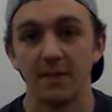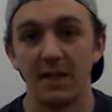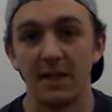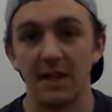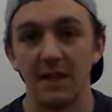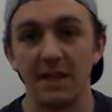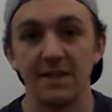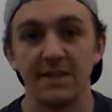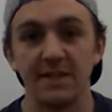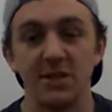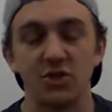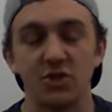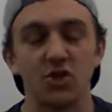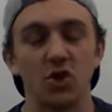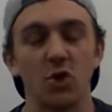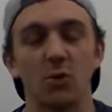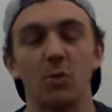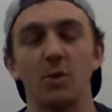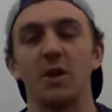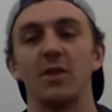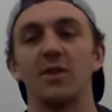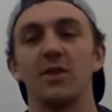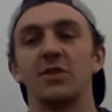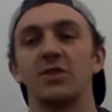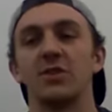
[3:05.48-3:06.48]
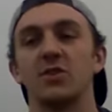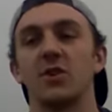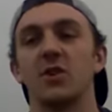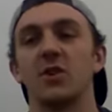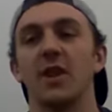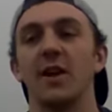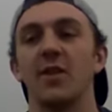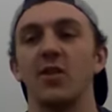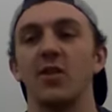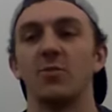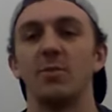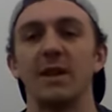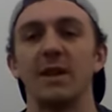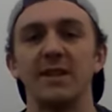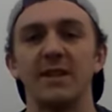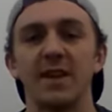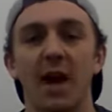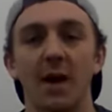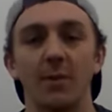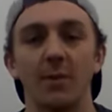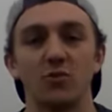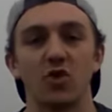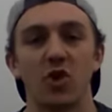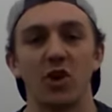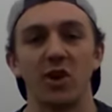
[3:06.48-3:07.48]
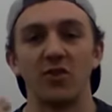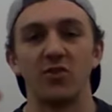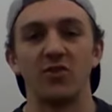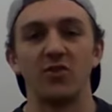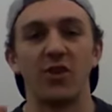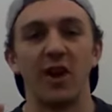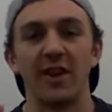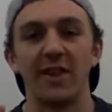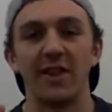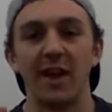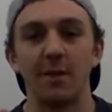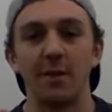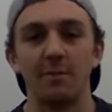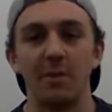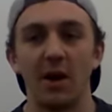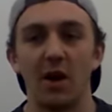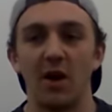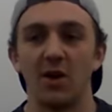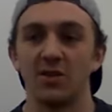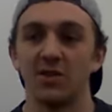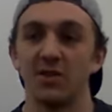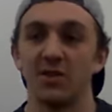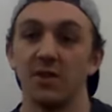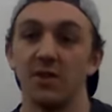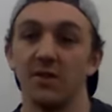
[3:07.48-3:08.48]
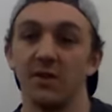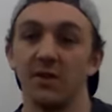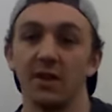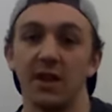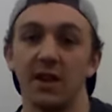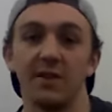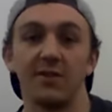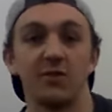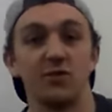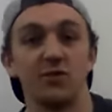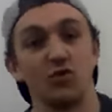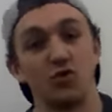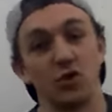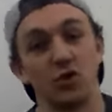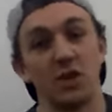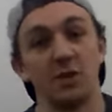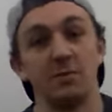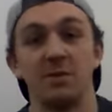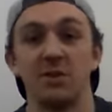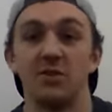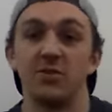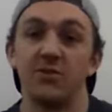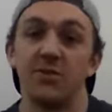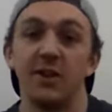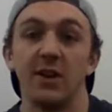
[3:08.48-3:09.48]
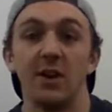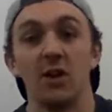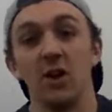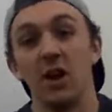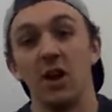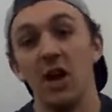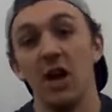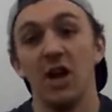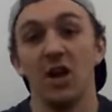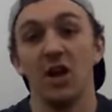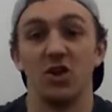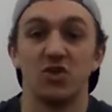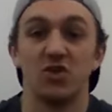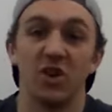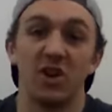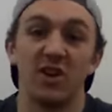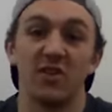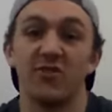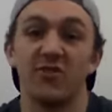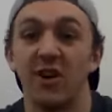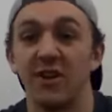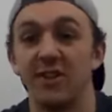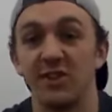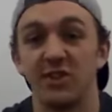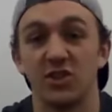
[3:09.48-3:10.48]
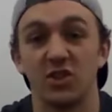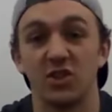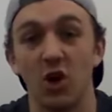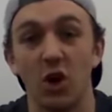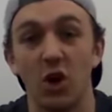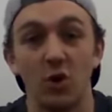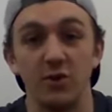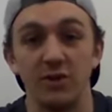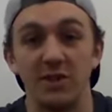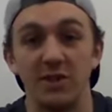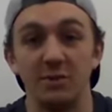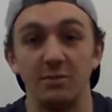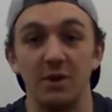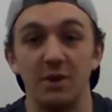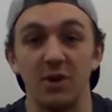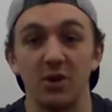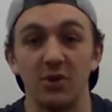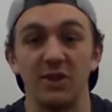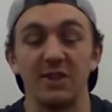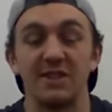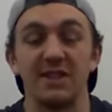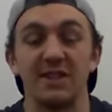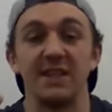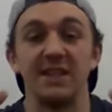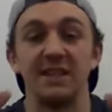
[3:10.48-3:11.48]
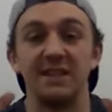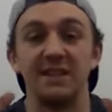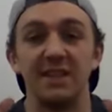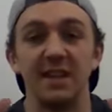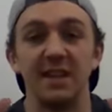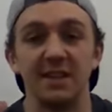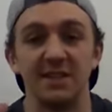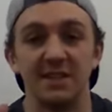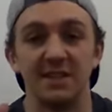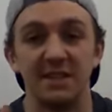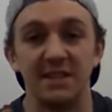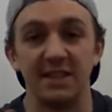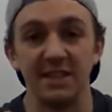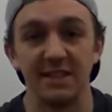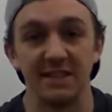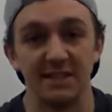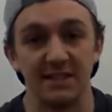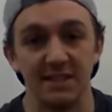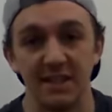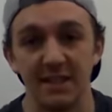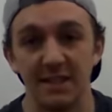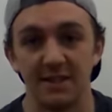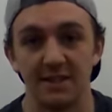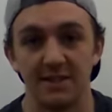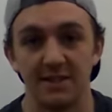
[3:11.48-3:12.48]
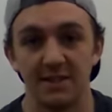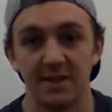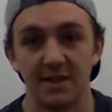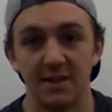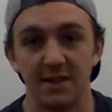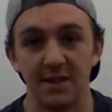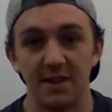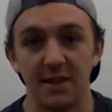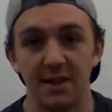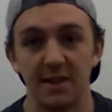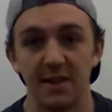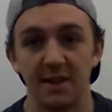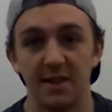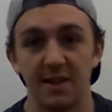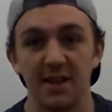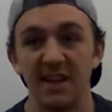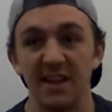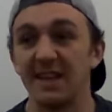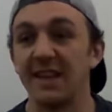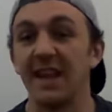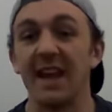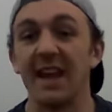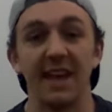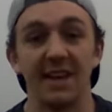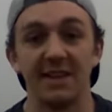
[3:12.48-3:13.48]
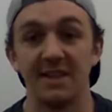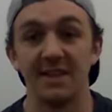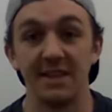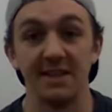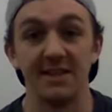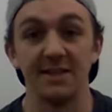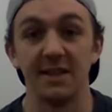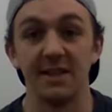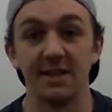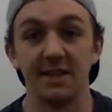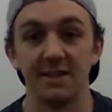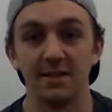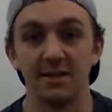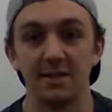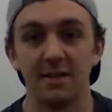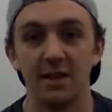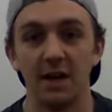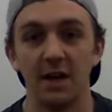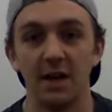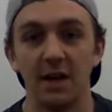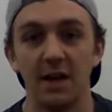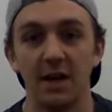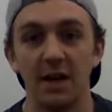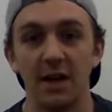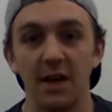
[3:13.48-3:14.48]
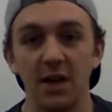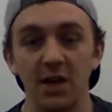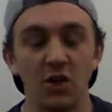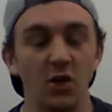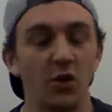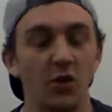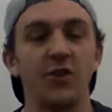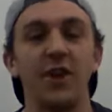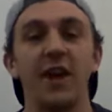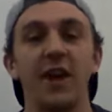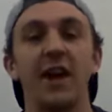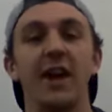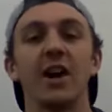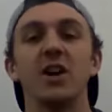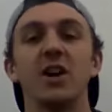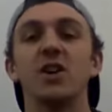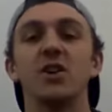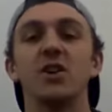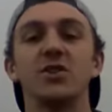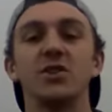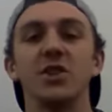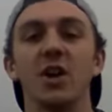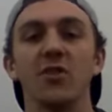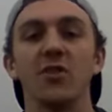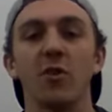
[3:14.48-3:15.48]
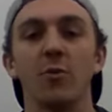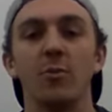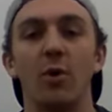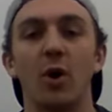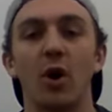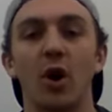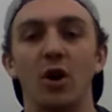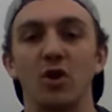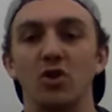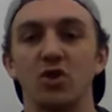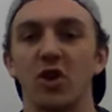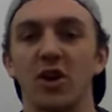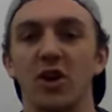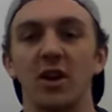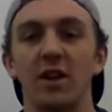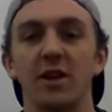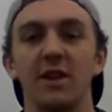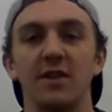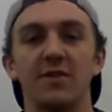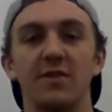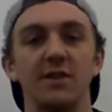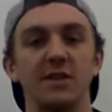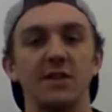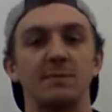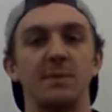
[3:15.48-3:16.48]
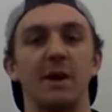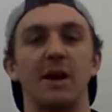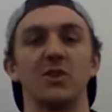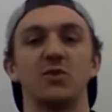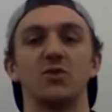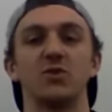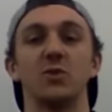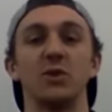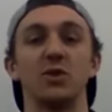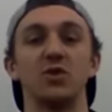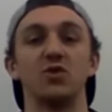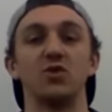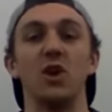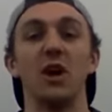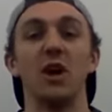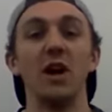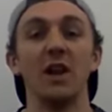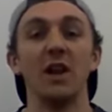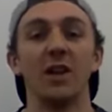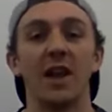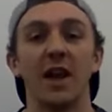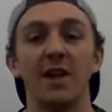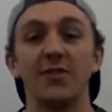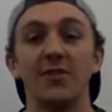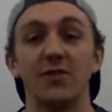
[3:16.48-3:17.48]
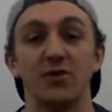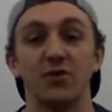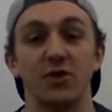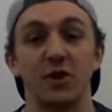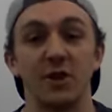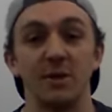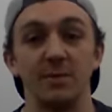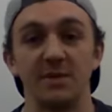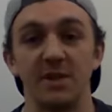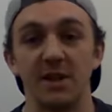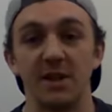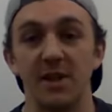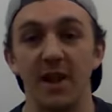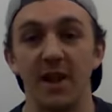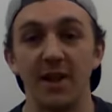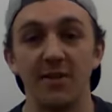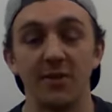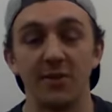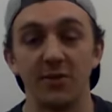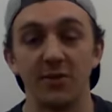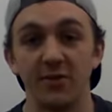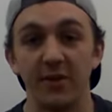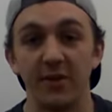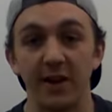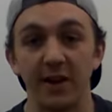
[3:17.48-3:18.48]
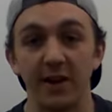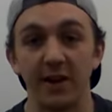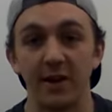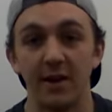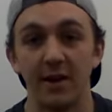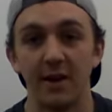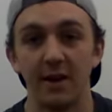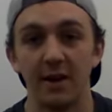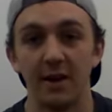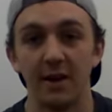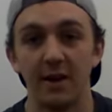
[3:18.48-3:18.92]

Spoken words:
He says so many of us in our life spend time trying to find that balance of living a life of dream and fear and try to find this cozy middle. He said it doesn't exist. It can't exist. You'll tear yourself apart trying to live this balance between life of dreams and a life of fear.